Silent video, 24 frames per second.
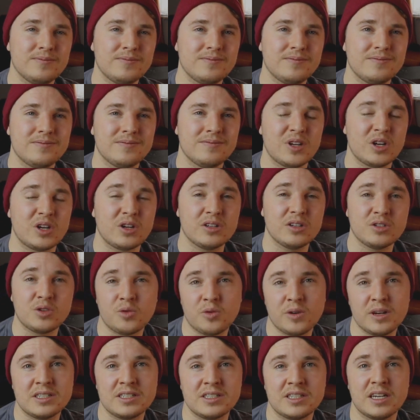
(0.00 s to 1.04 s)
There is a
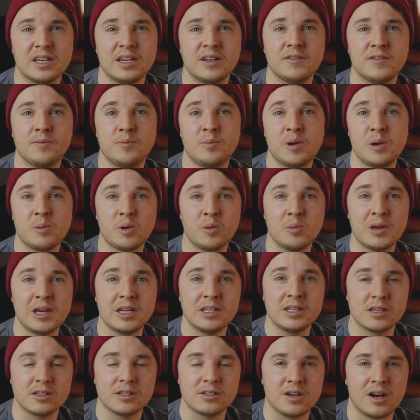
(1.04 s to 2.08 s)
risk of people being
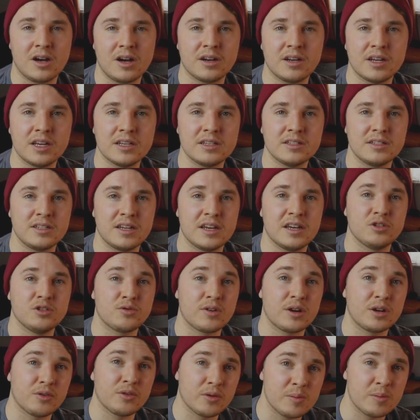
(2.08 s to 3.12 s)
dishonest and
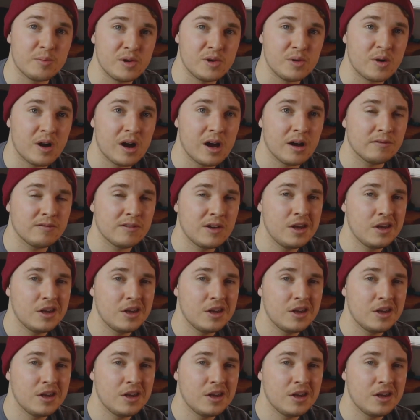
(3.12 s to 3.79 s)
trying to rip you off.